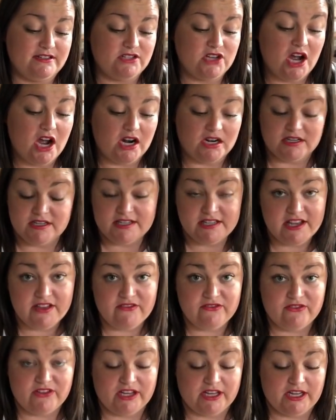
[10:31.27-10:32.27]

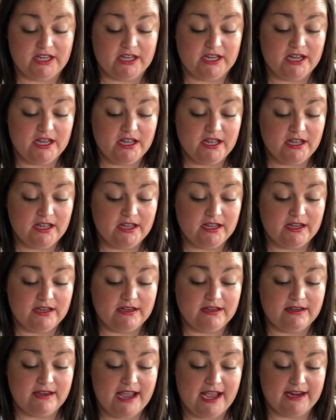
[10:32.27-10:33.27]
Tarza V
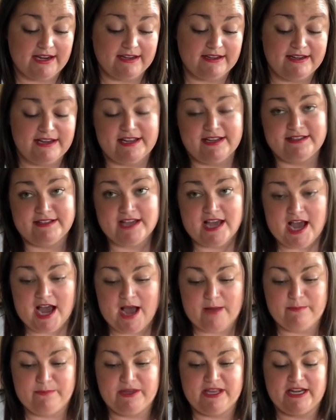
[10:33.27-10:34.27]
neck knit
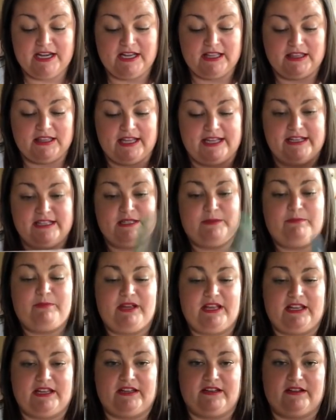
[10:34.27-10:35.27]
top in a light
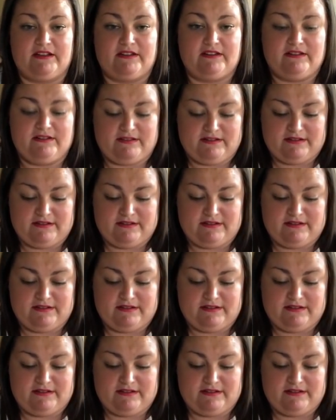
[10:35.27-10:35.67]
pink.